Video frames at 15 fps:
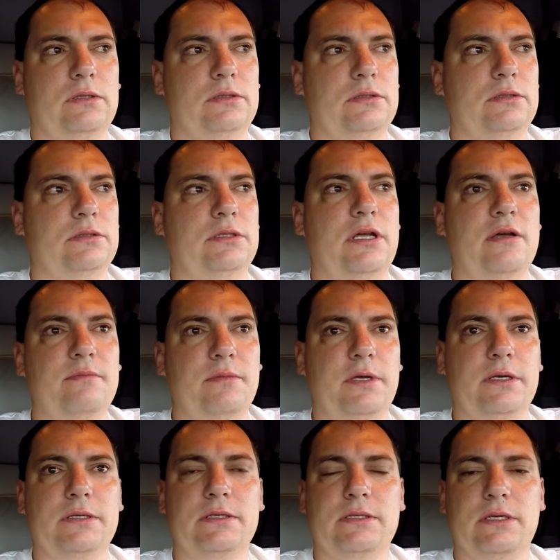so that
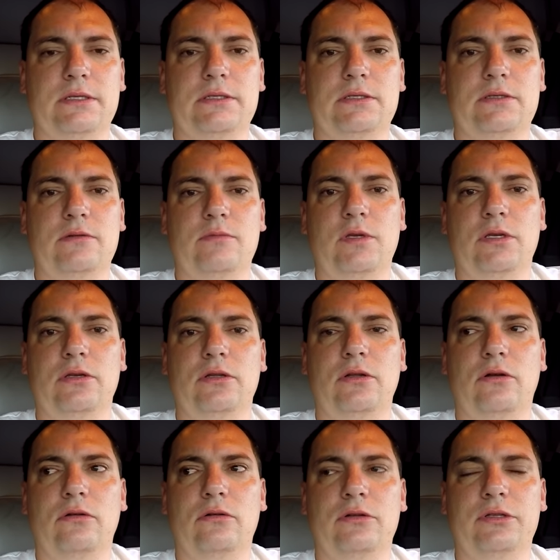makes sense to me you
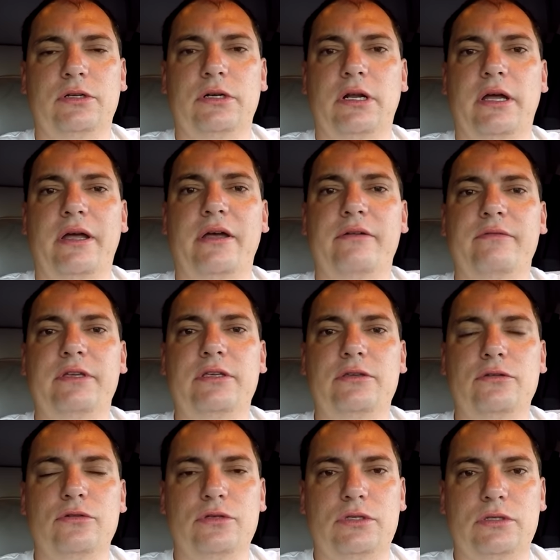know under a heavy
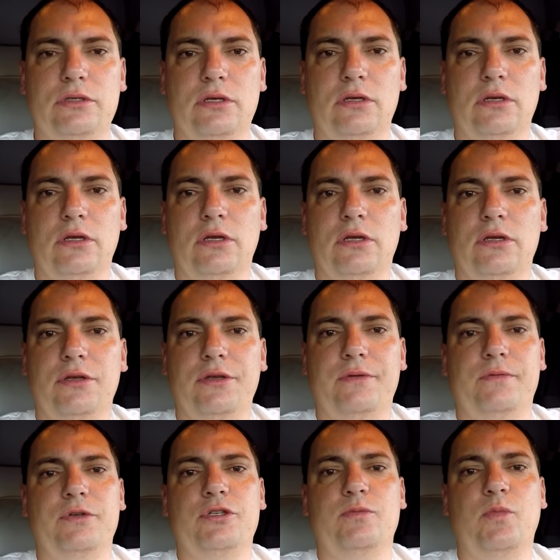use it
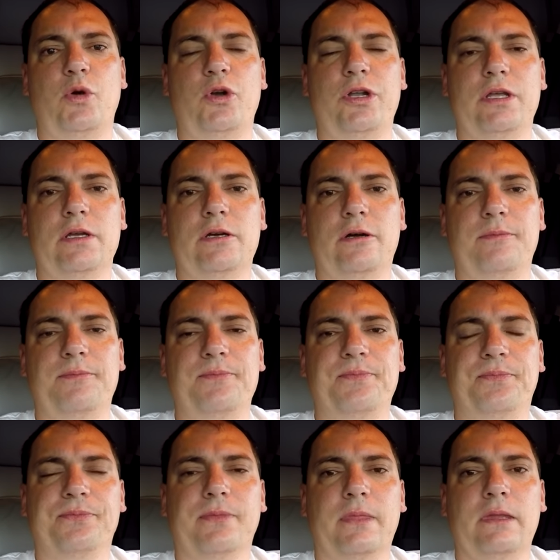was burning up
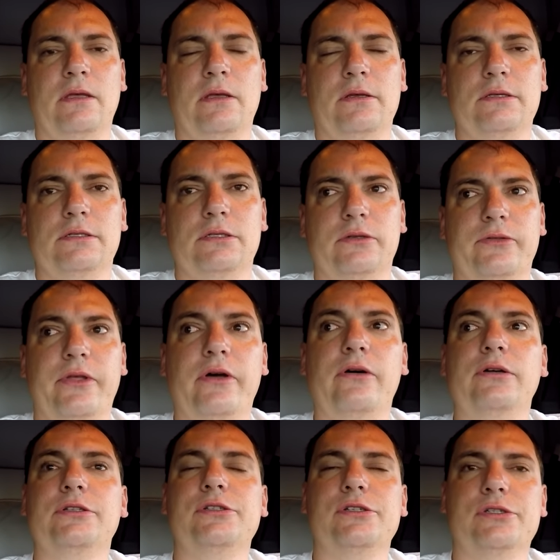so now
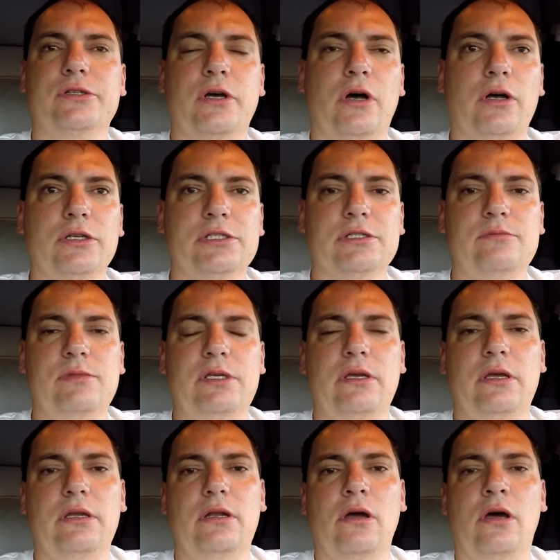it just cost me
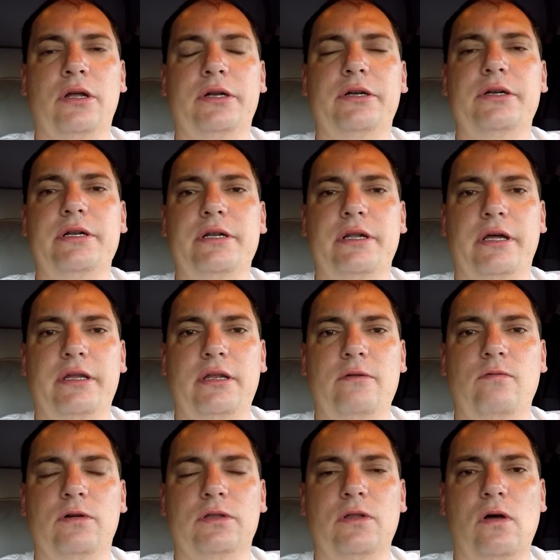
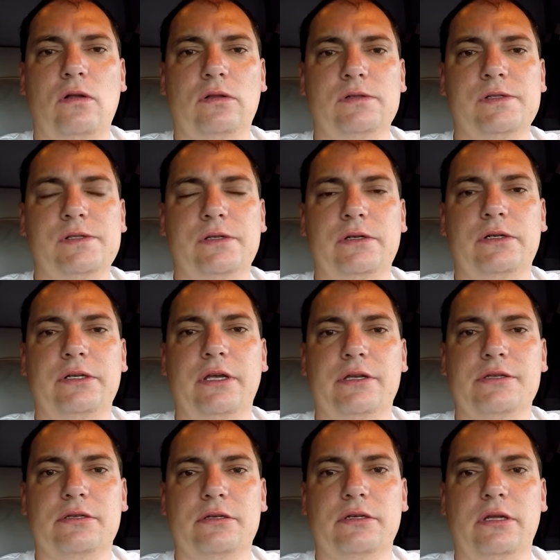$891 here
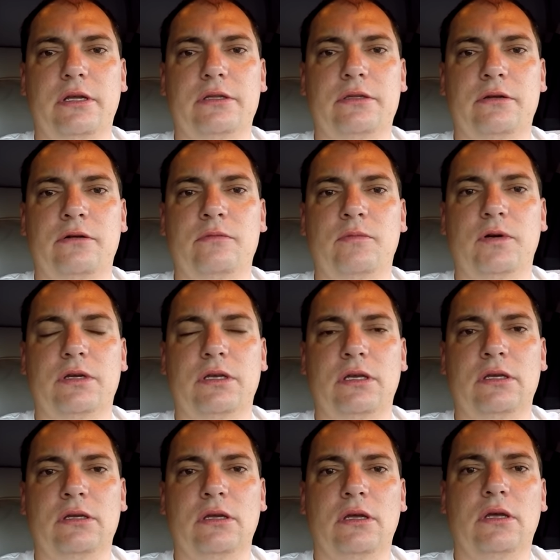yesterday at Thermo
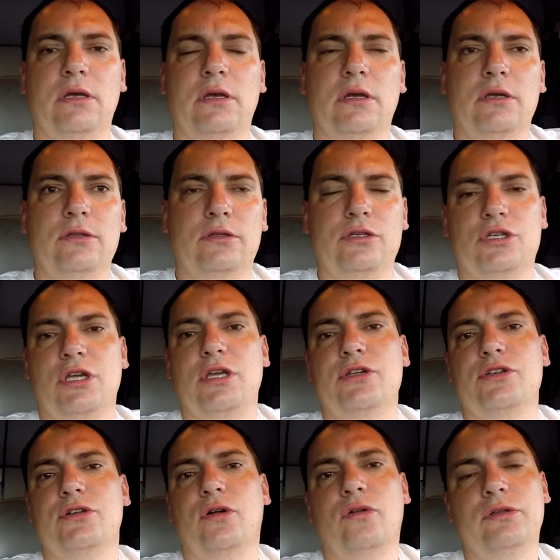King to change
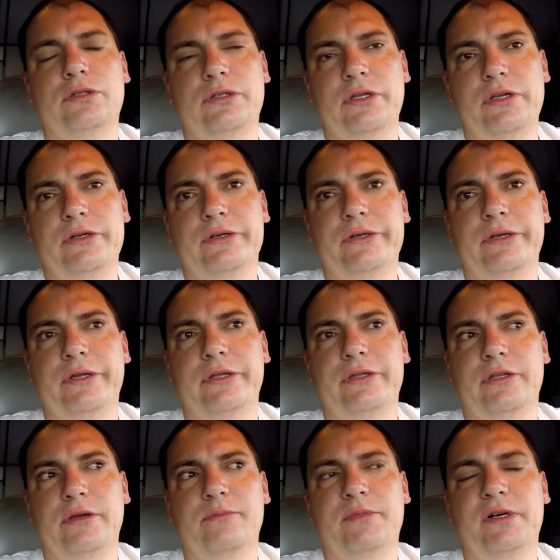an alternator
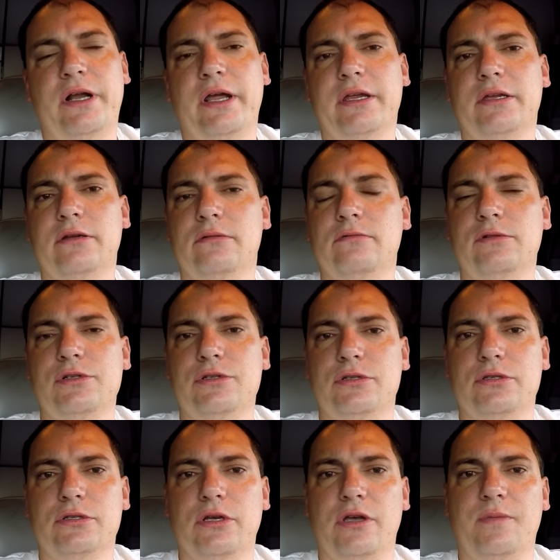and the bracket
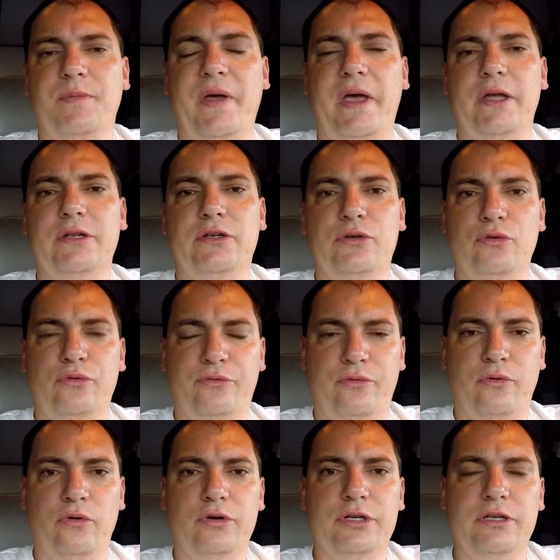was a uh, bad
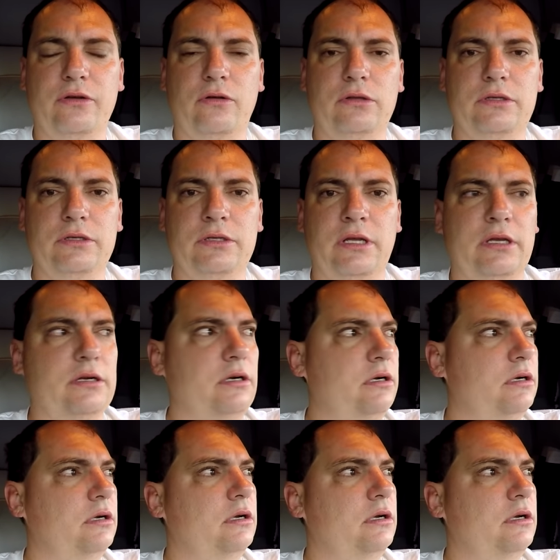240 alternator